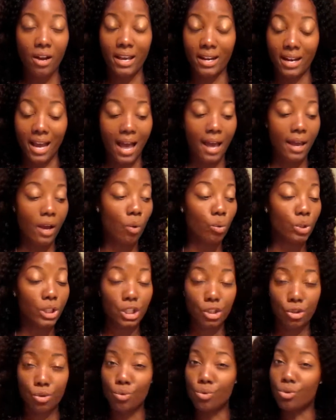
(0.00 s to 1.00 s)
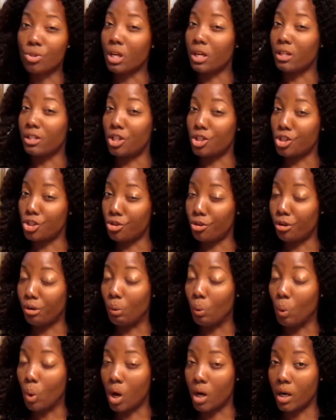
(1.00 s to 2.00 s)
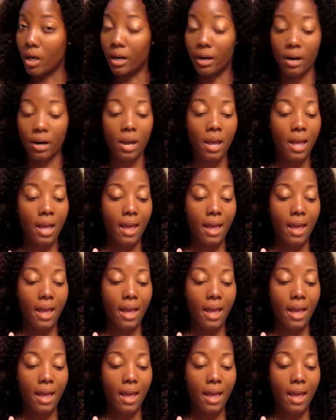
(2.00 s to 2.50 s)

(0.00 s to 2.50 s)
and I only used conditioner and water